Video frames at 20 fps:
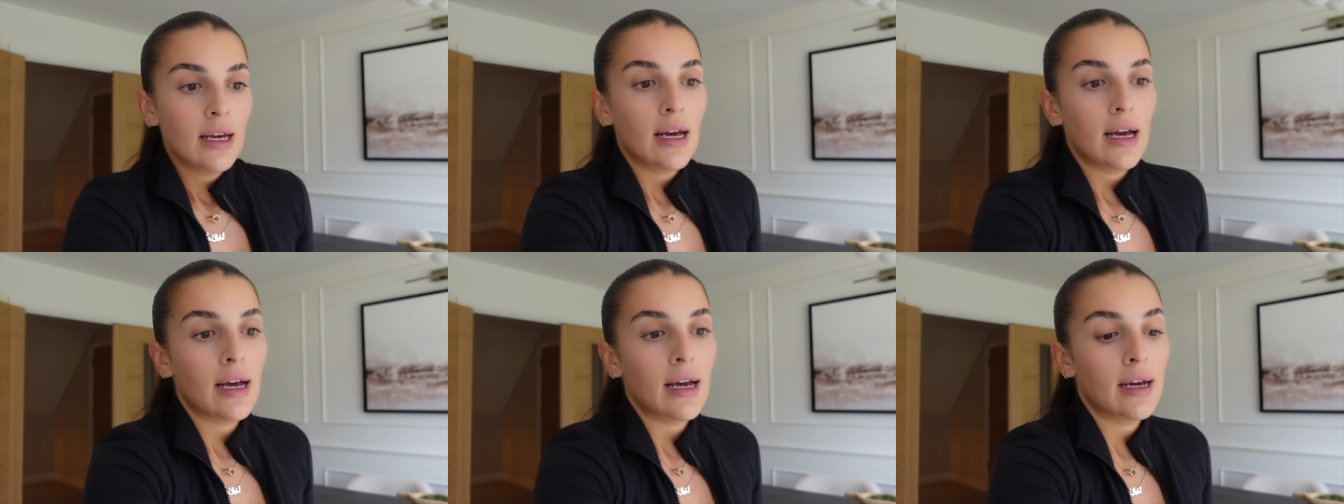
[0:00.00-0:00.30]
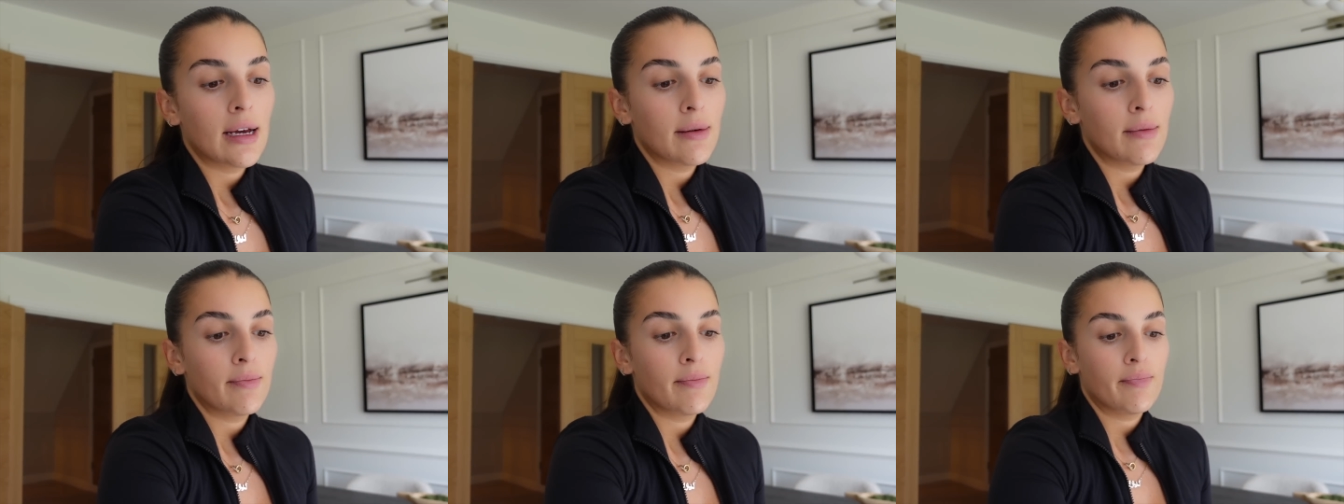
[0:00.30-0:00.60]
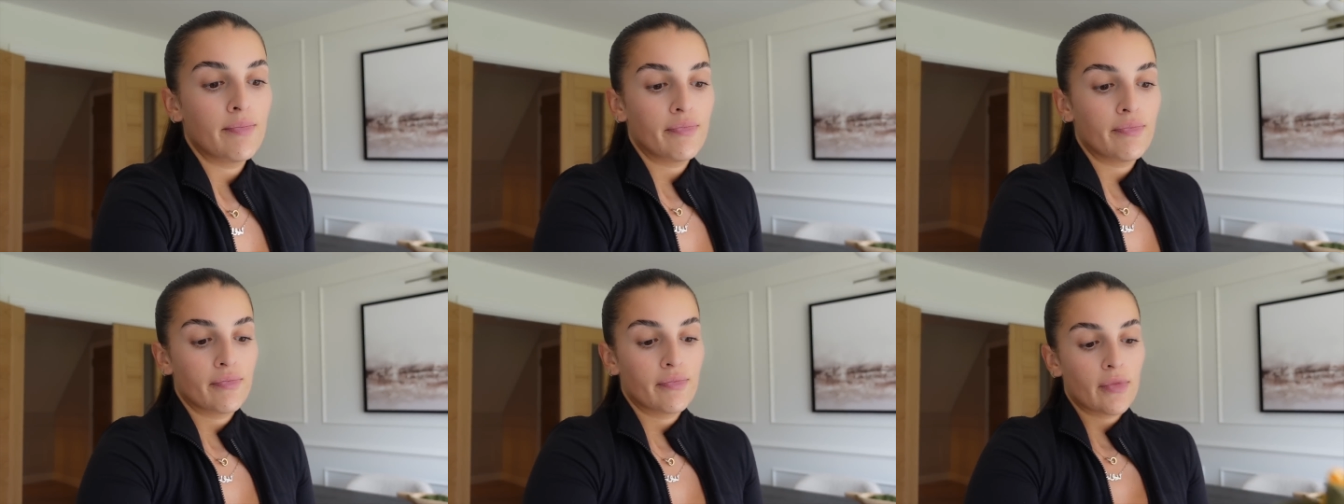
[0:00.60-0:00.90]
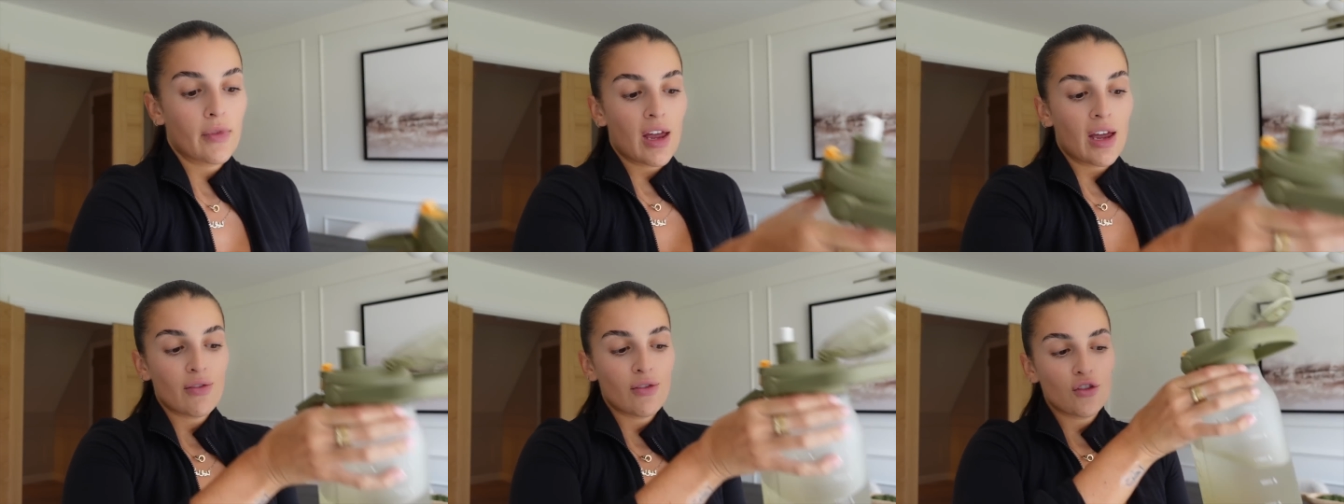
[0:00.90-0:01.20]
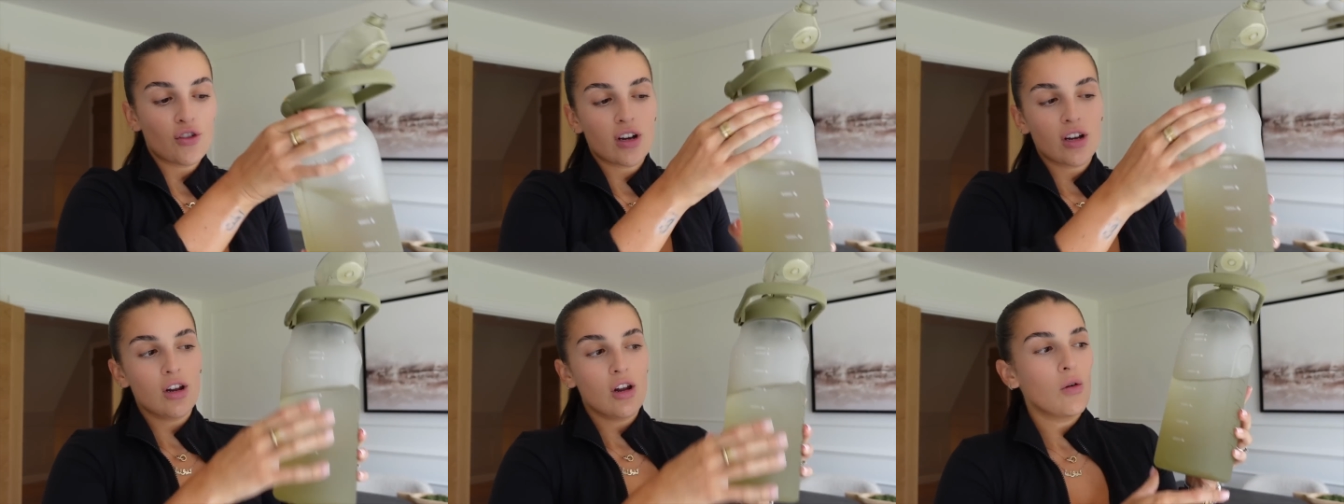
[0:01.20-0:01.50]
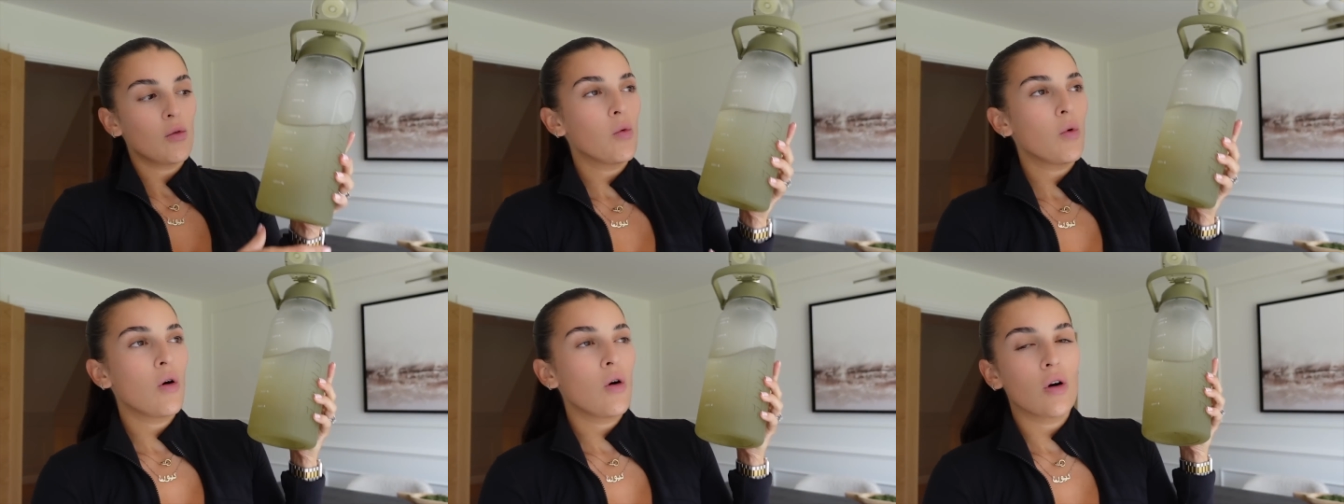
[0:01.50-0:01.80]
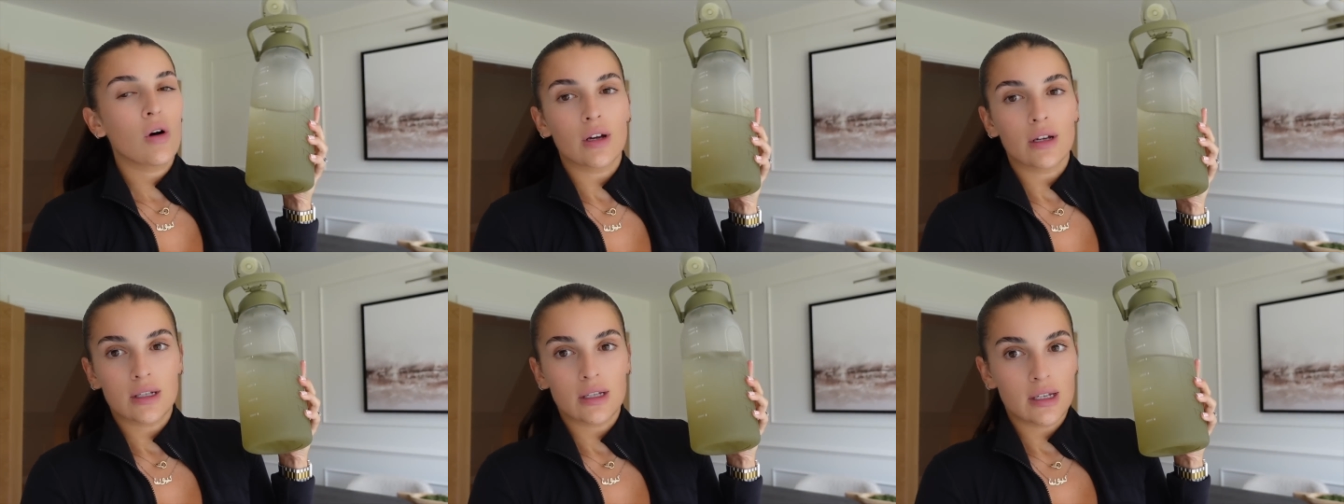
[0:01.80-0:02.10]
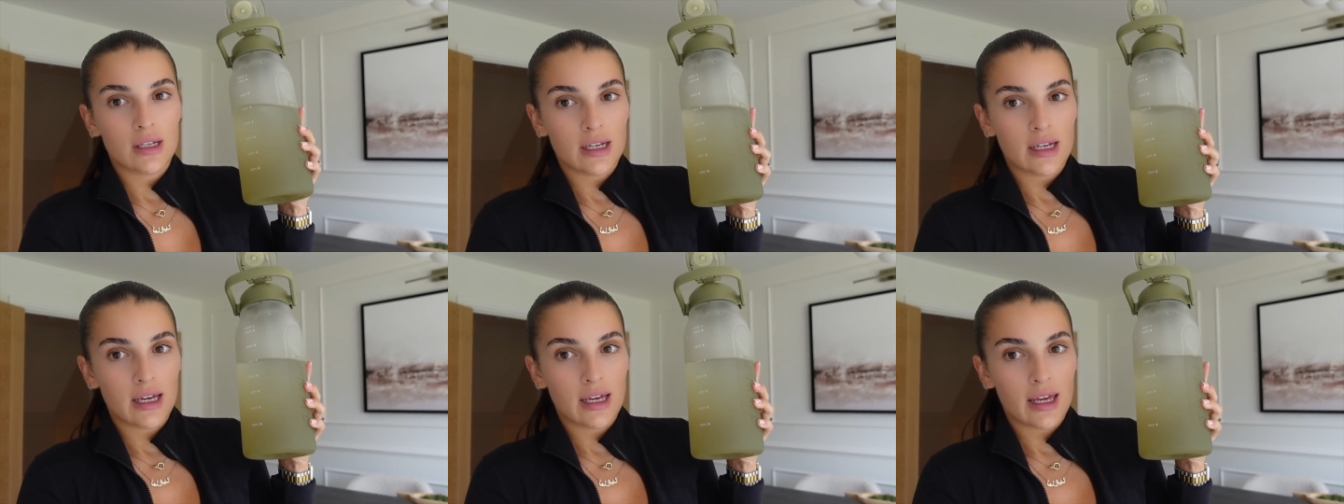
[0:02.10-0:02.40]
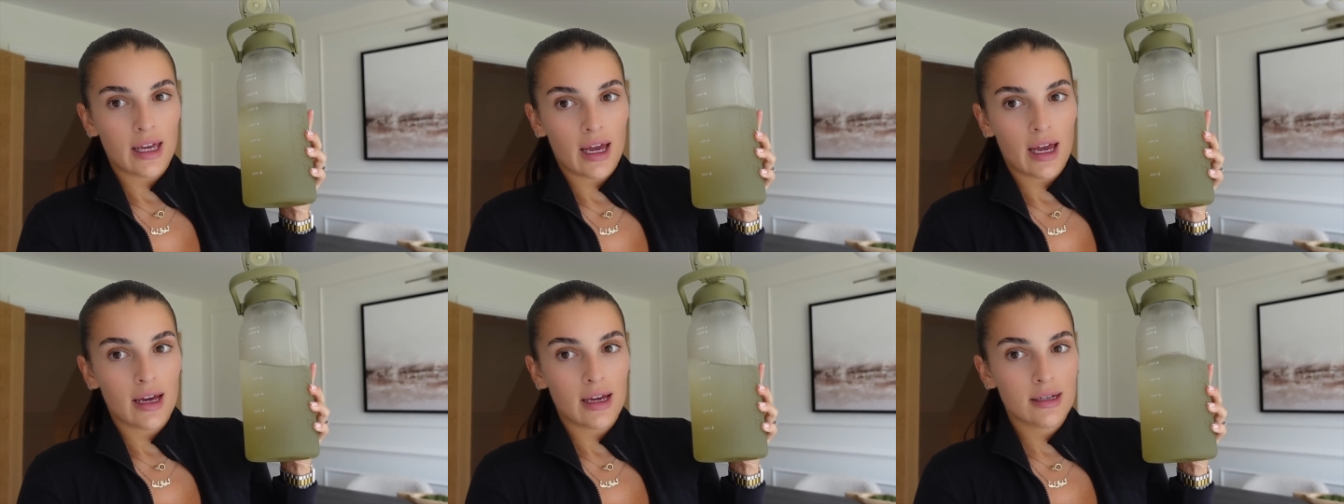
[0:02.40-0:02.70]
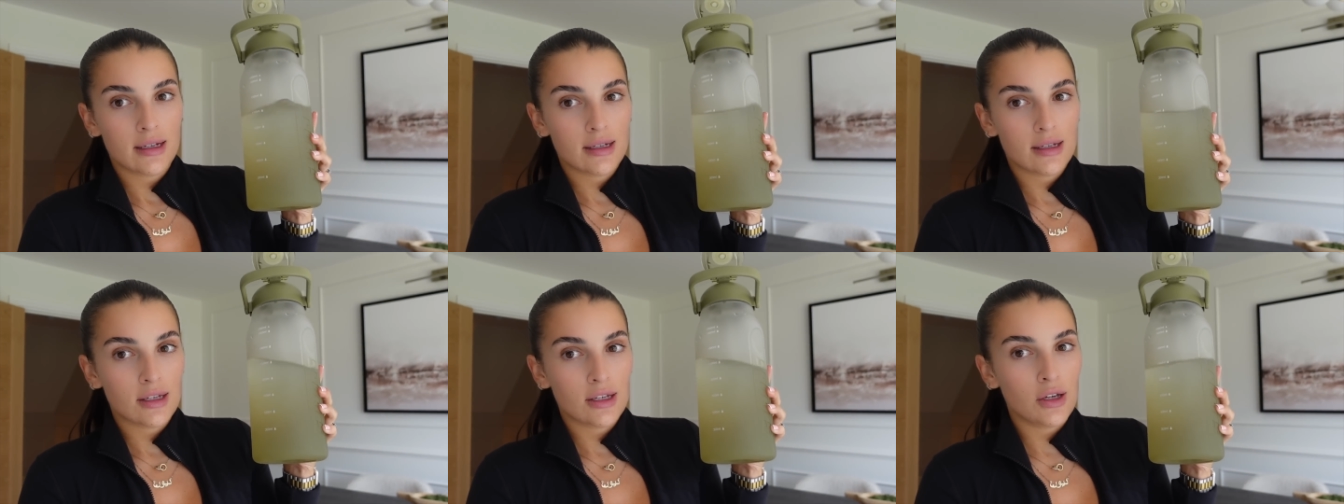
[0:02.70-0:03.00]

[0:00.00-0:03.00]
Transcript: Um, I haven't drank a lot of water today yet.